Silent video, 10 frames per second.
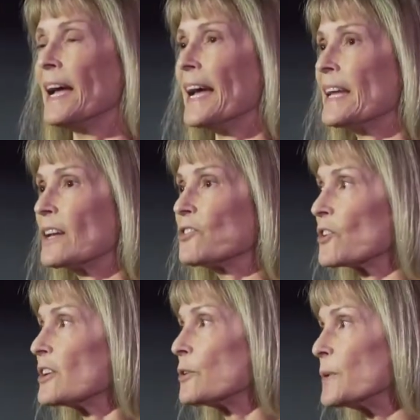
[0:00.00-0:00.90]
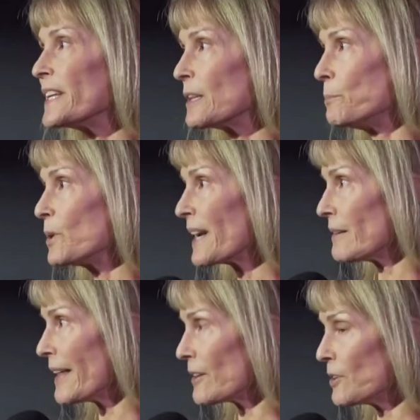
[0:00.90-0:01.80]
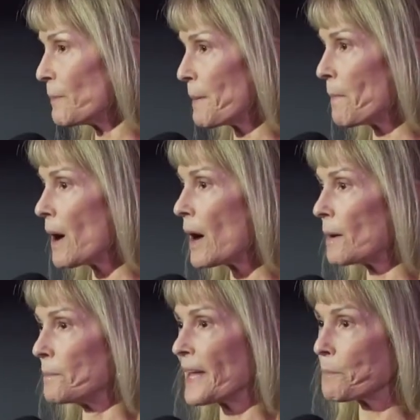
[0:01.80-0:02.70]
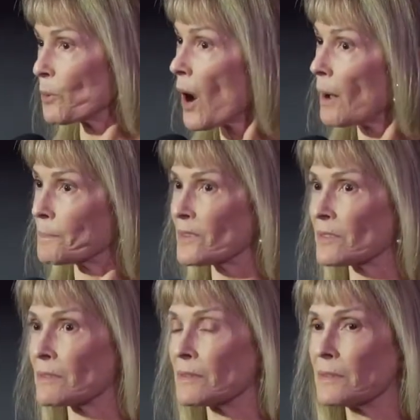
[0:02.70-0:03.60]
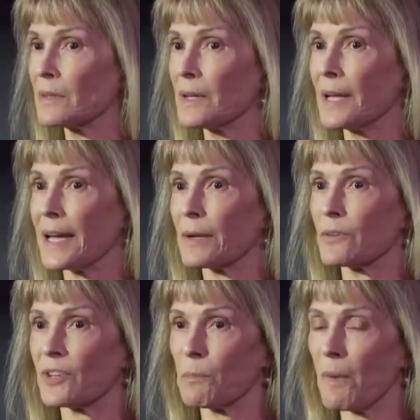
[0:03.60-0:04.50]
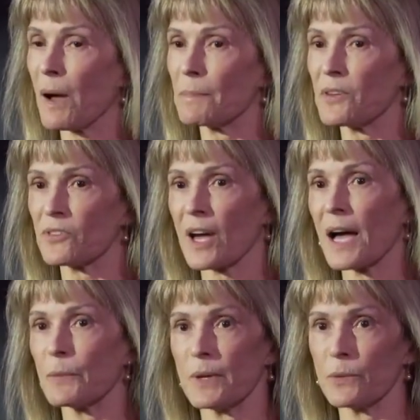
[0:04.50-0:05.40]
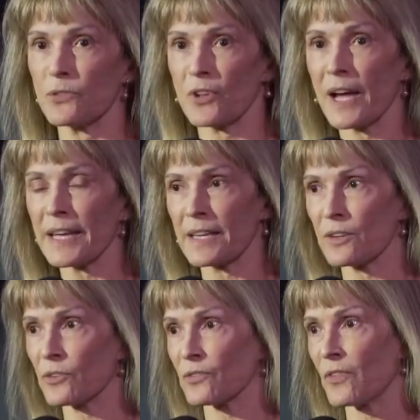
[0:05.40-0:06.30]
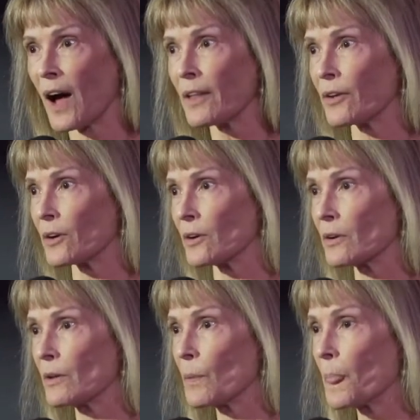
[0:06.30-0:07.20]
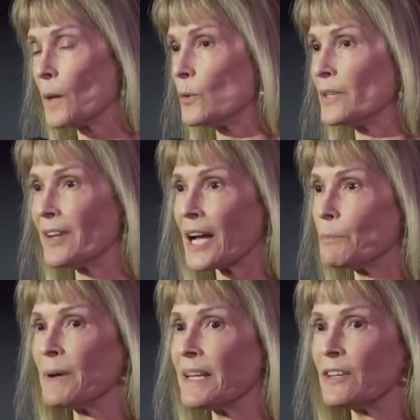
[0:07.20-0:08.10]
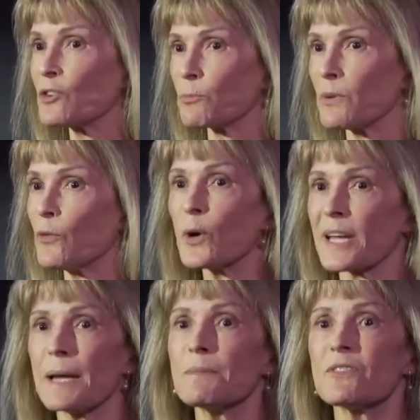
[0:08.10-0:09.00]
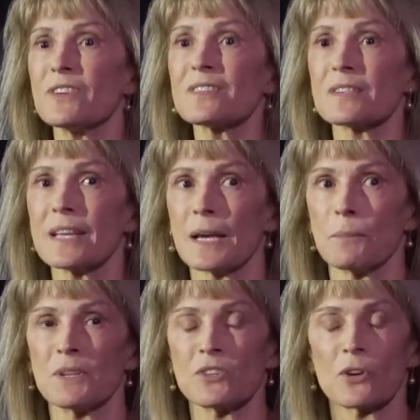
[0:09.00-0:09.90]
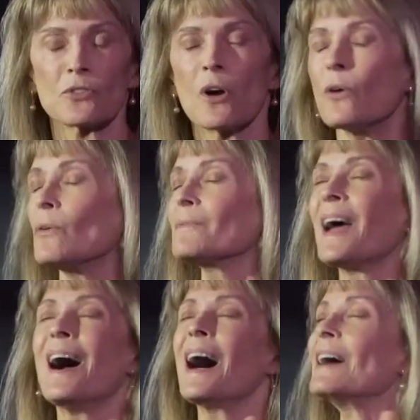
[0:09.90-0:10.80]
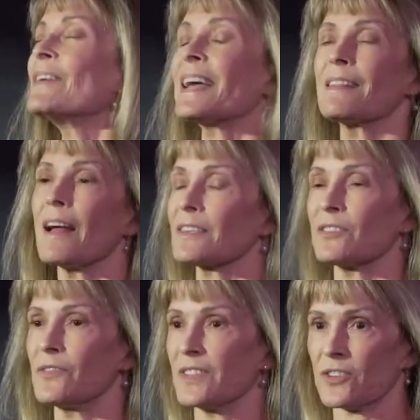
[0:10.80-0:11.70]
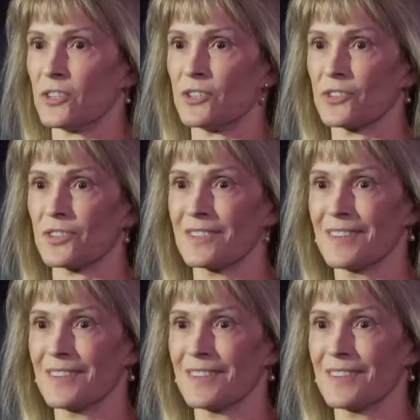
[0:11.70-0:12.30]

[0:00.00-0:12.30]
And I started reading the book out loud to my mom, like prompts. And I would say, Mom, this guy, when he was dying, his father, who had died many years before, came to visit him. And she goes, oh, I've had lots of visitors.